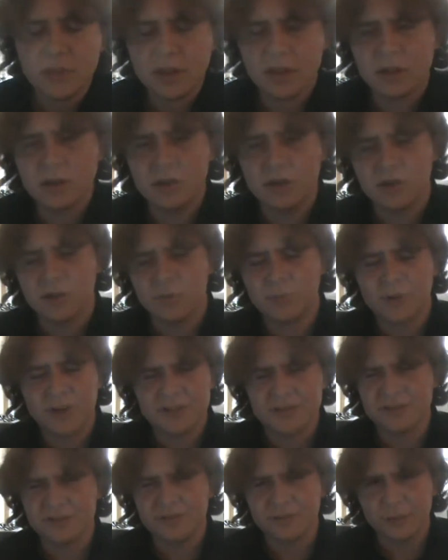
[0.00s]
you know, the
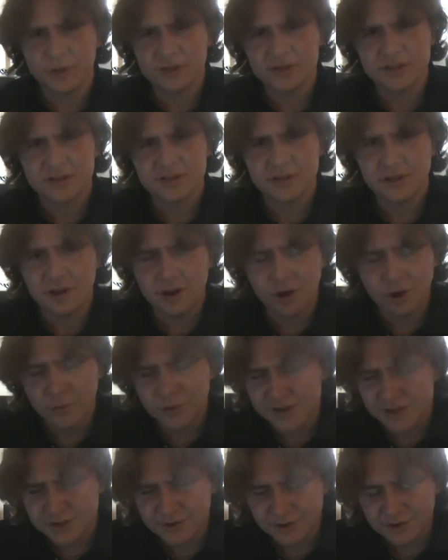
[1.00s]
presence of which is
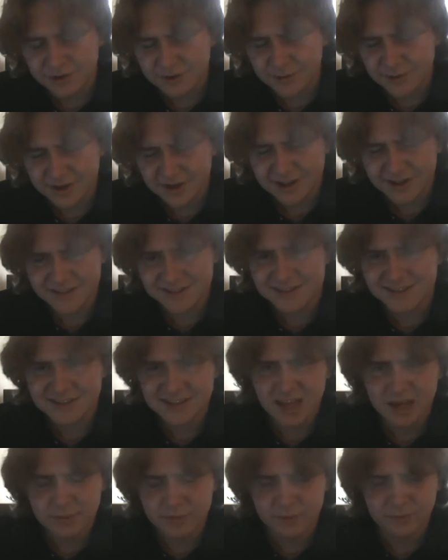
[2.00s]
always going to be
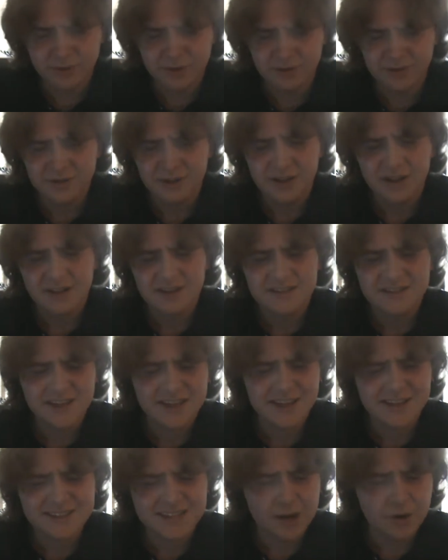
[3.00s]
inescapable,
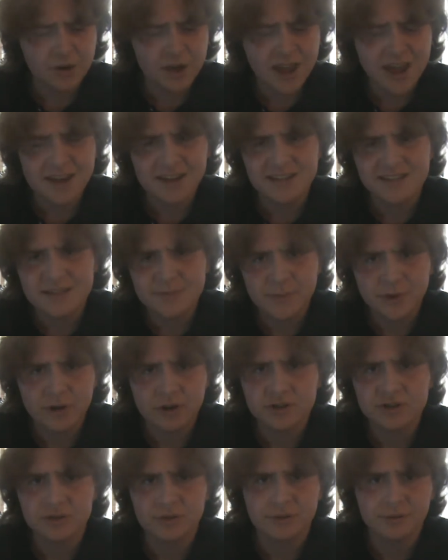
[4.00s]
seeing as how any
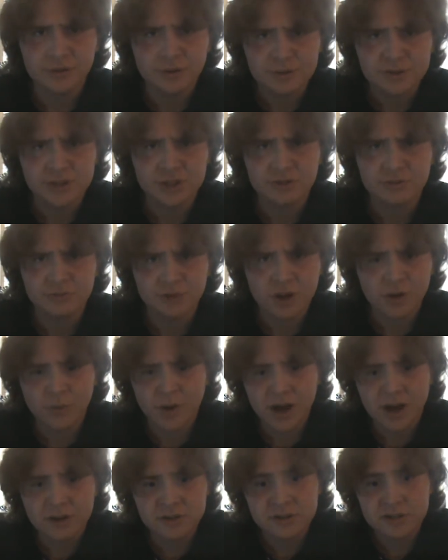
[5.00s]
spiritual notion
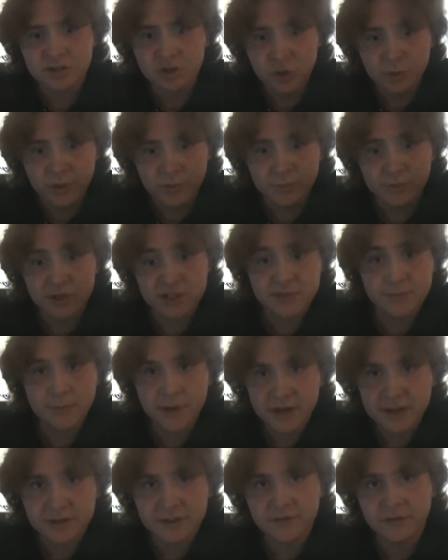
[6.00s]
requires human
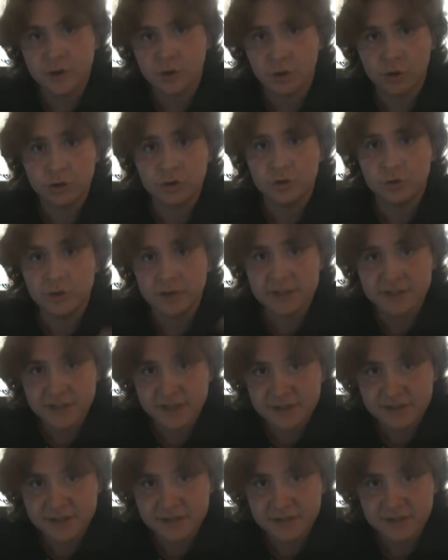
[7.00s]
perspective in order to
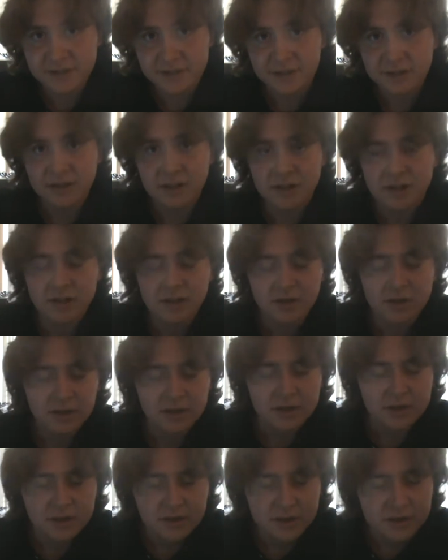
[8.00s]
exist.
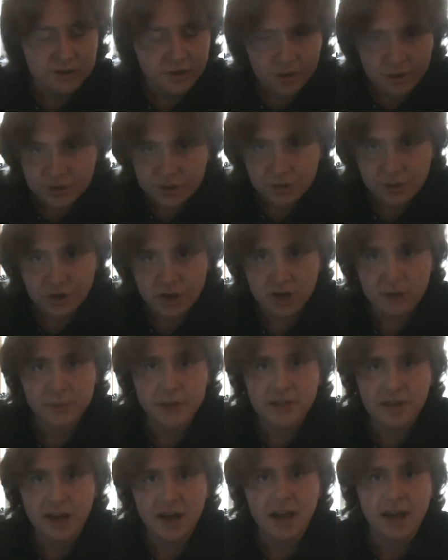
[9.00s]
So those two are going to be
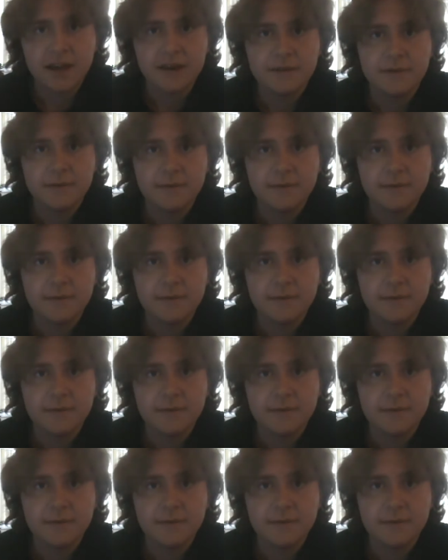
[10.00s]
tied.